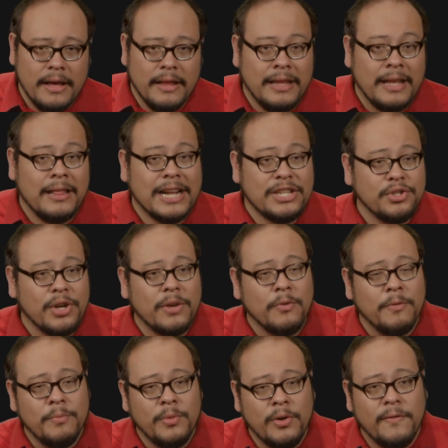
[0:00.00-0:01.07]
The electron
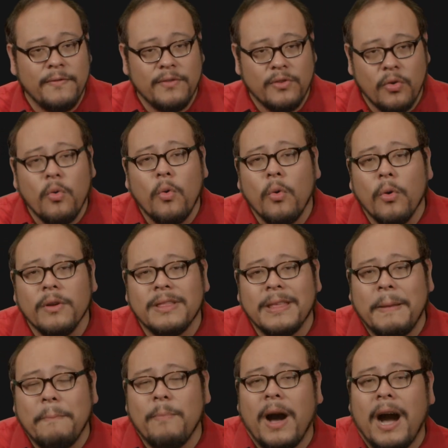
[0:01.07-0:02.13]
will move toward
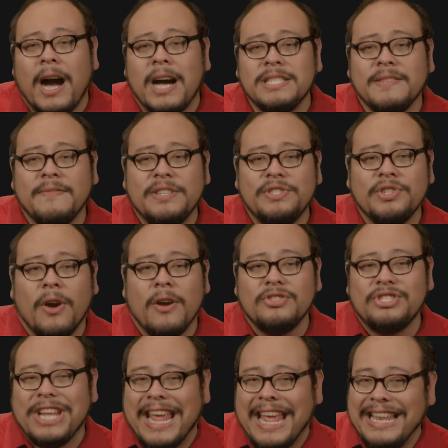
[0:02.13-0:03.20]
the positively
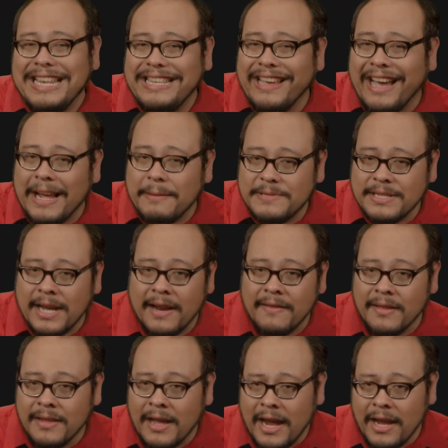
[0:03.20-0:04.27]
charged n-type side of
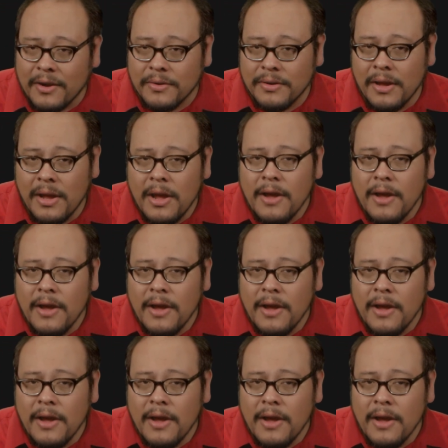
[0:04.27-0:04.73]
the diode.